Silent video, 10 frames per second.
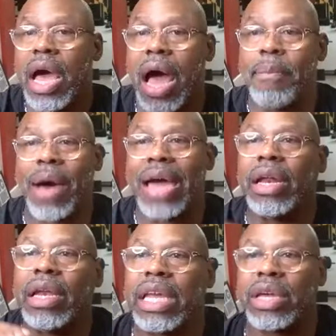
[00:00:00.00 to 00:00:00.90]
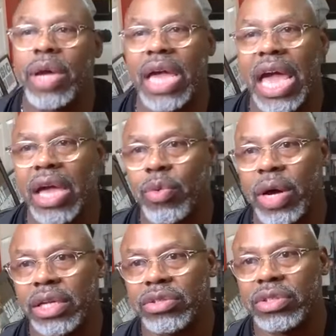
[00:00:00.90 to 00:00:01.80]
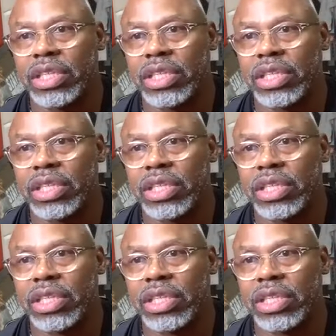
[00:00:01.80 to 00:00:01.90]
I buy the liquid egg whites.